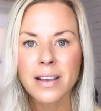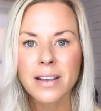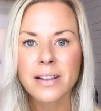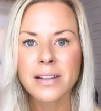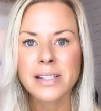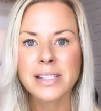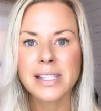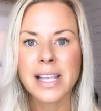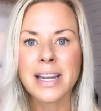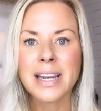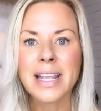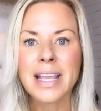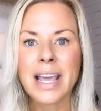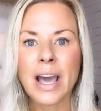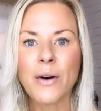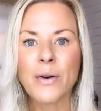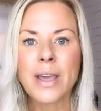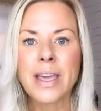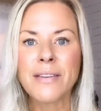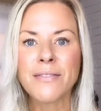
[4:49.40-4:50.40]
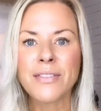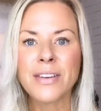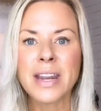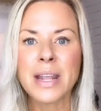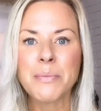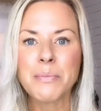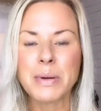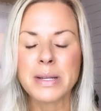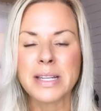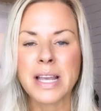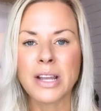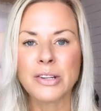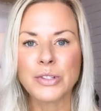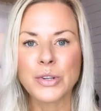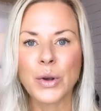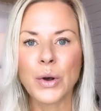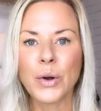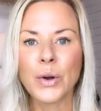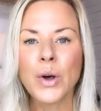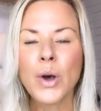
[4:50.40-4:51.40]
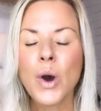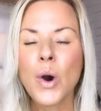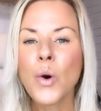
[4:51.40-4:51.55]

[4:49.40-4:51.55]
sending out infinite potential,